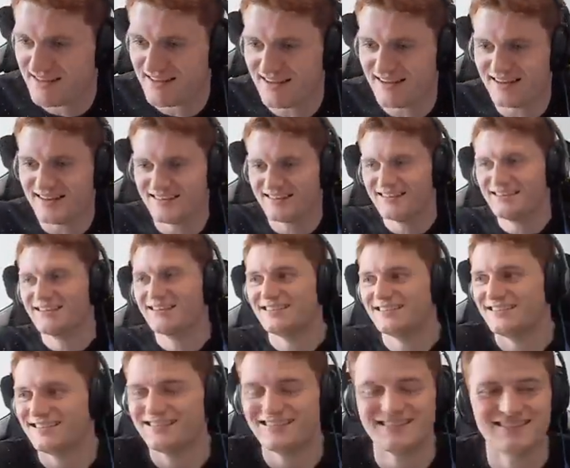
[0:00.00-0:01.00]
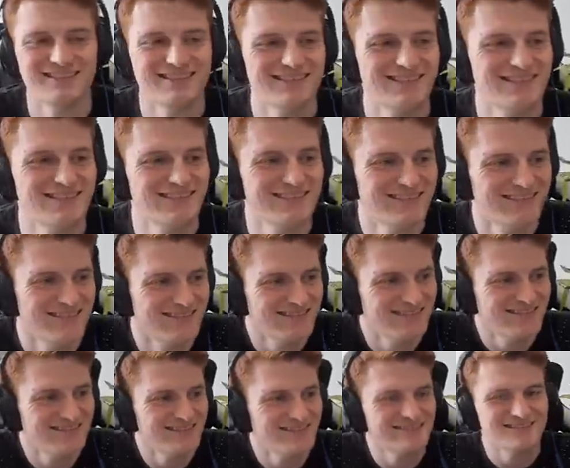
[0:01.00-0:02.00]

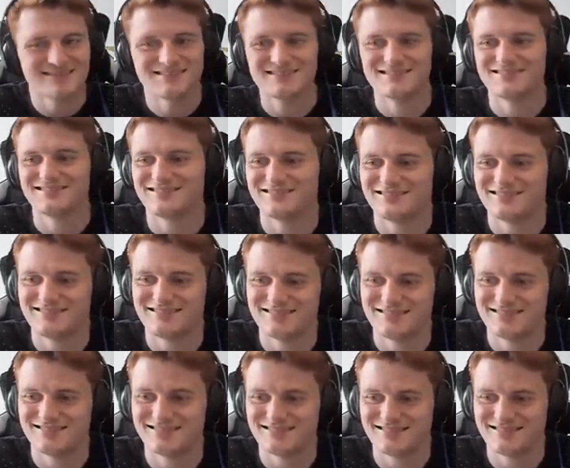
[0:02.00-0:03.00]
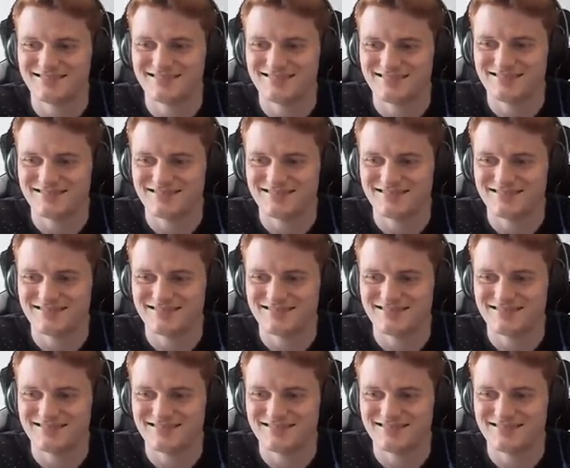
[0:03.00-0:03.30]
(not speaking)